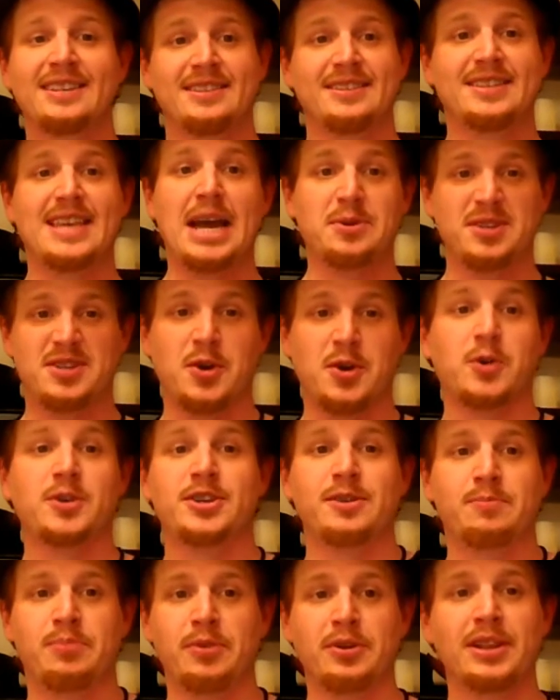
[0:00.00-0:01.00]
This guy was
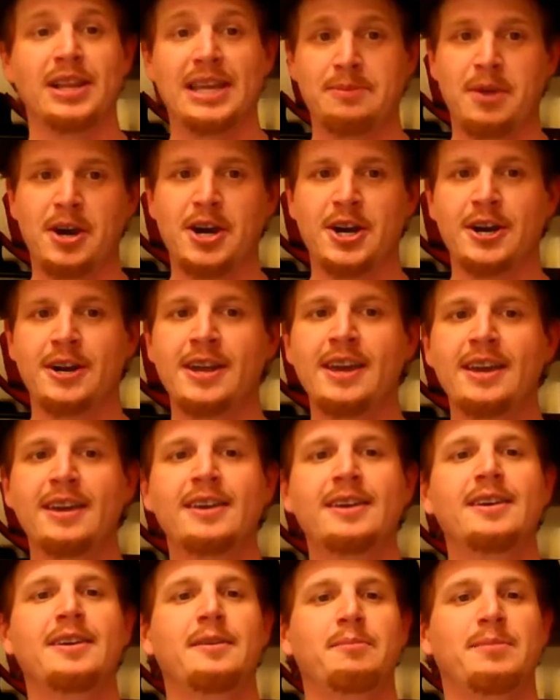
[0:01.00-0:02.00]
tortured, brutally, and murdered.
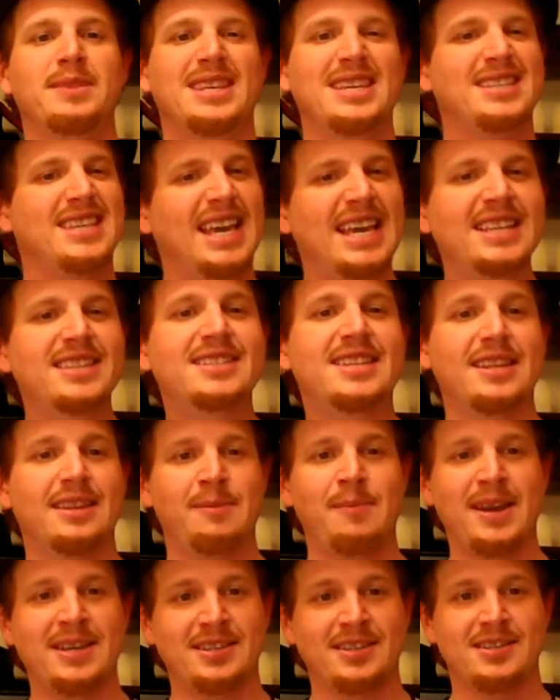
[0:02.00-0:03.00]
But this
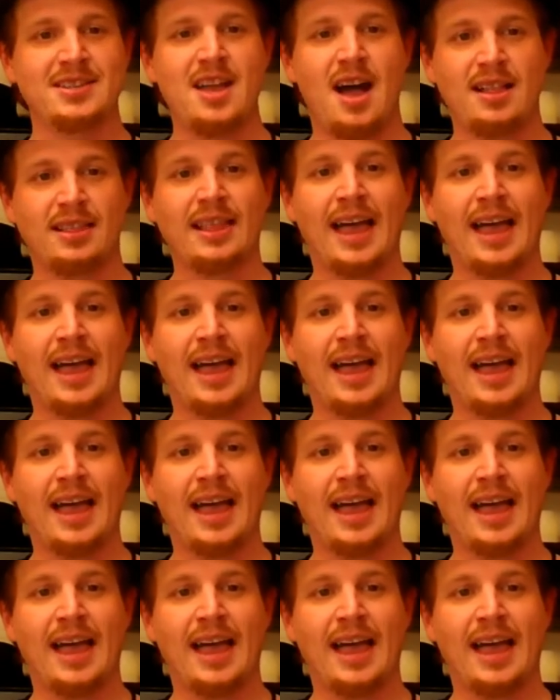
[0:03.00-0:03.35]
instantly makes us not